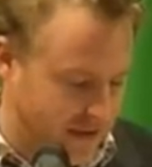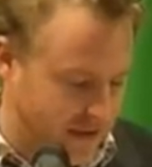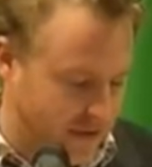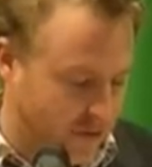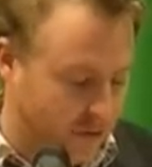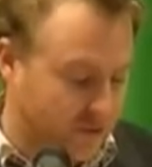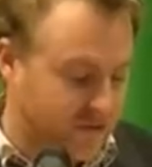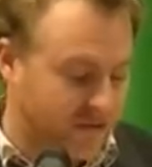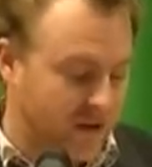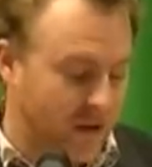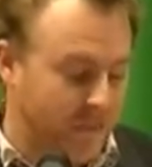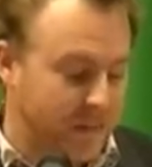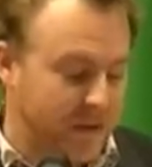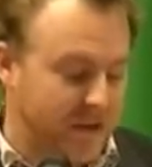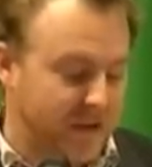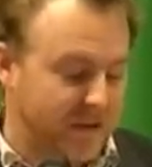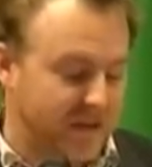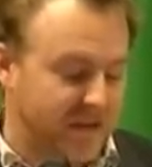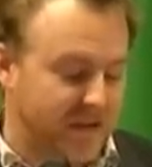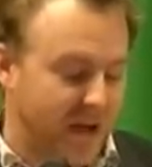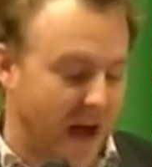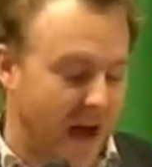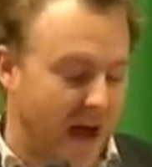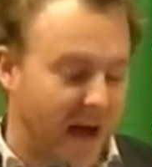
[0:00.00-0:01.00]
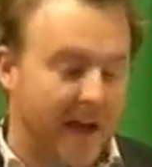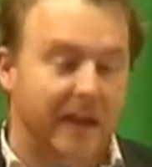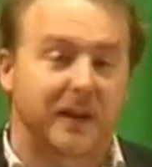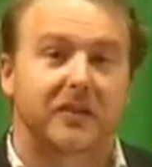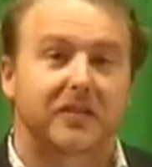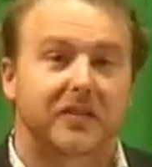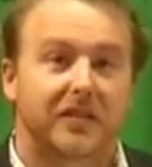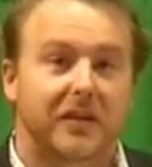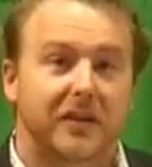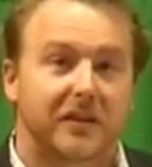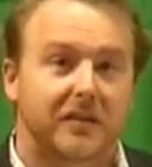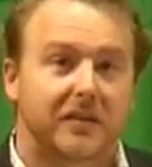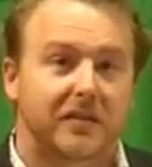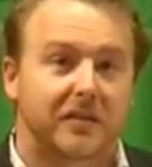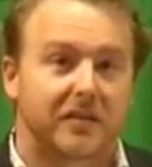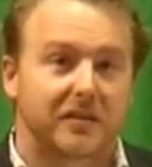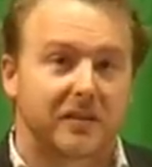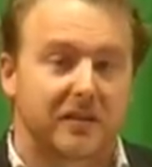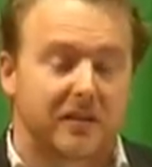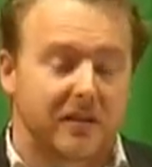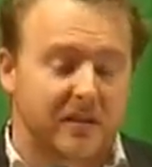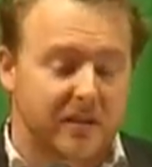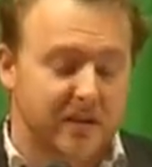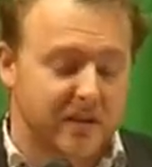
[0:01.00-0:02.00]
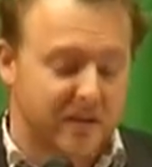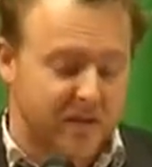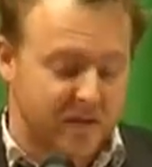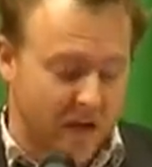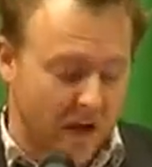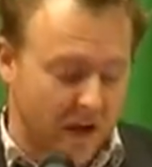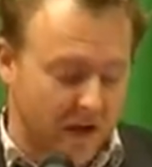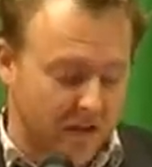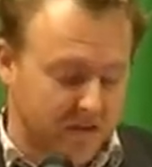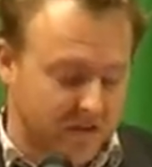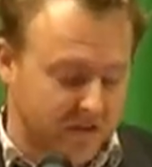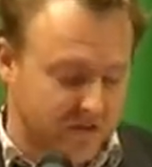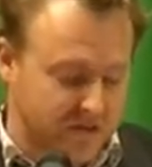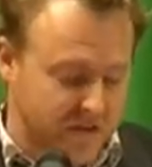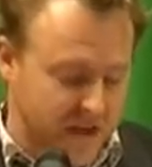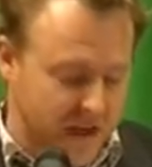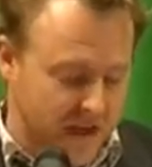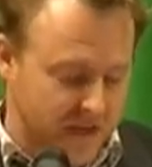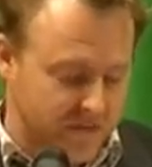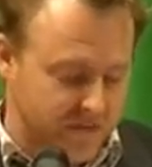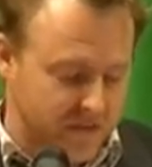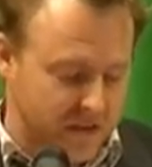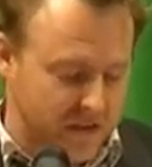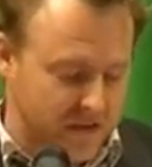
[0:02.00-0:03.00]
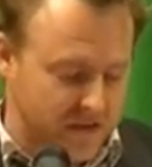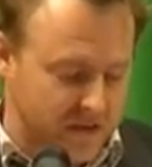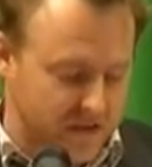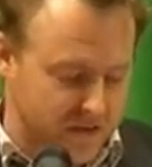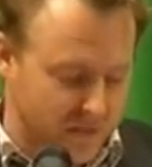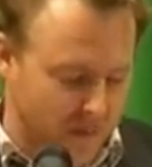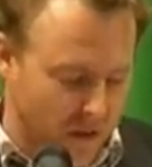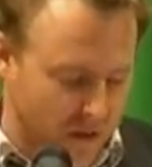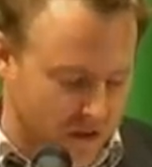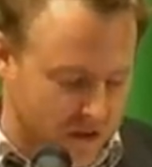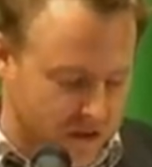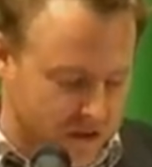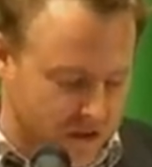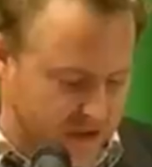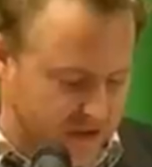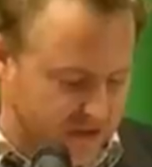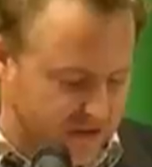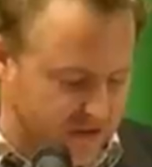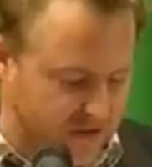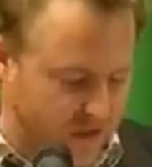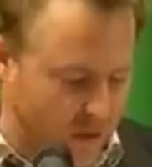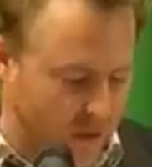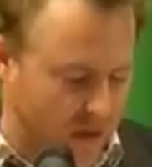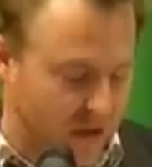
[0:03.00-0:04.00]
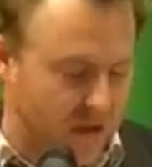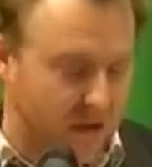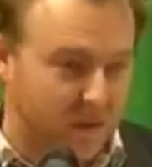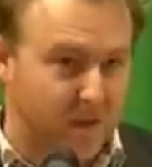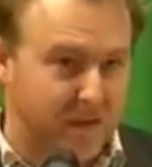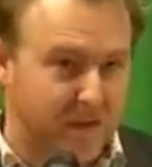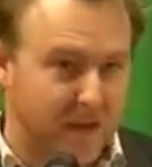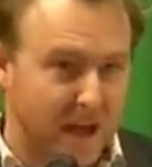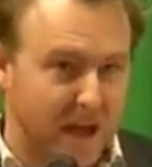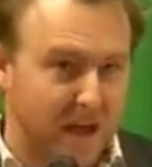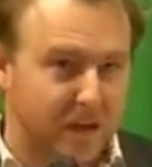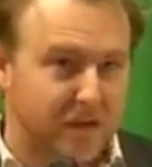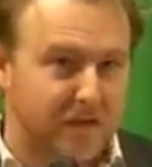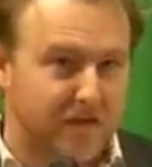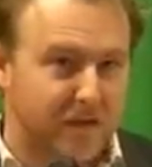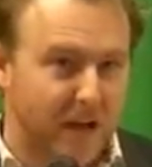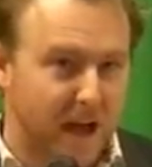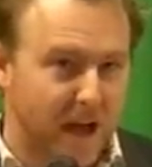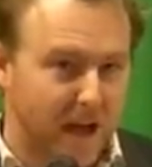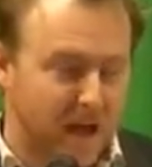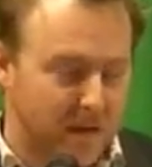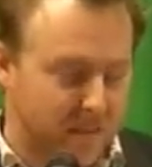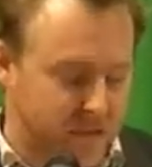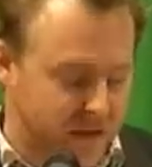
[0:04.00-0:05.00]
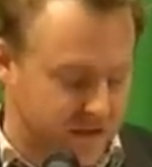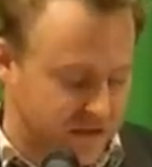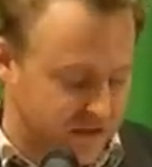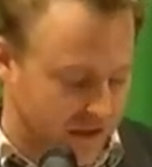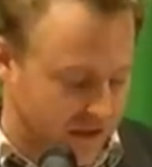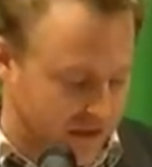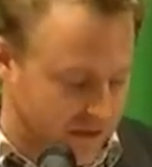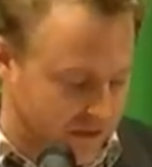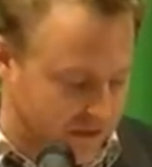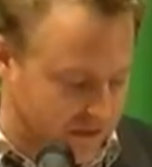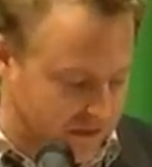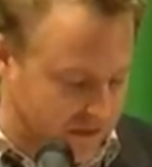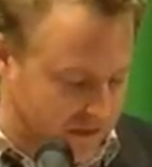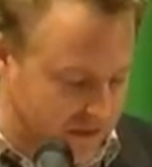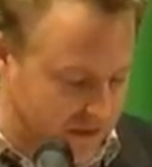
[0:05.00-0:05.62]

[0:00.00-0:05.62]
Looks up at the sky and sees stars of David demolishing squalor with hellfire missiles.